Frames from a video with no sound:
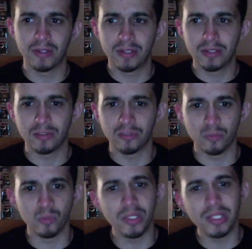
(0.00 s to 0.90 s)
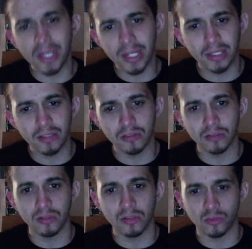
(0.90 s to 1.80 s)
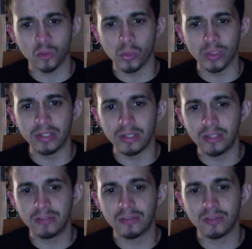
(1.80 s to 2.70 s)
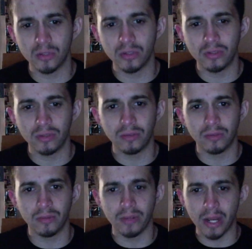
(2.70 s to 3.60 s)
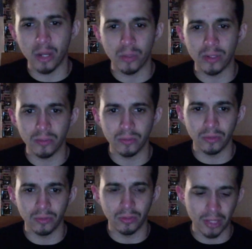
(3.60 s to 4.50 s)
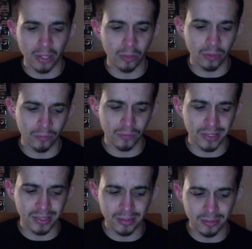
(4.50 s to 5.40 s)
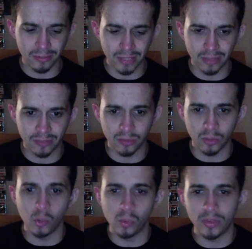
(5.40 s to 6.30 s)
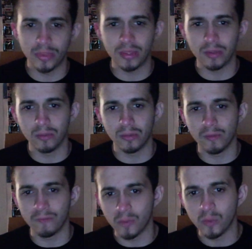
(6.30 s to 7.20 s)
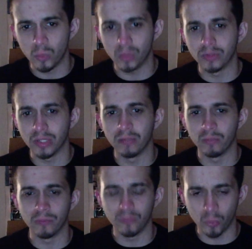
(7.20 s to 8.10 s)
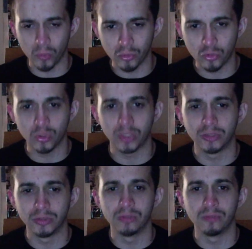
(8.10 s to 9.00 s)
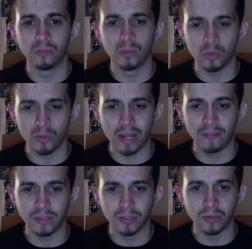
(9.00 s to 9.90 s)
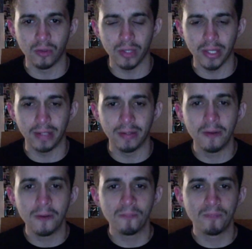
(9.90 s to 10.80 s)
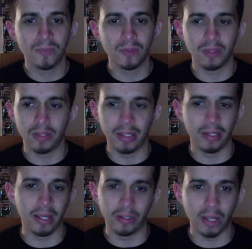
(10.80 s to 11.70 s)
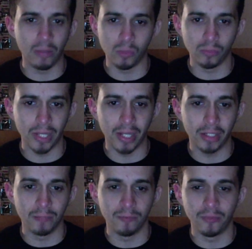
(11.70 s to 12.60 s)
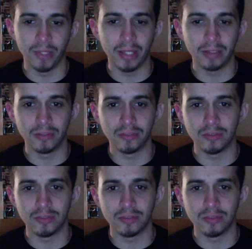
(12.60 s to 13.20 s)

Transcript: just really getting into the story. He's a good narrator. The narratives that he decides to go with, they're very well done, very well structured, well crafted, and all that. I won't knock him for that. Just his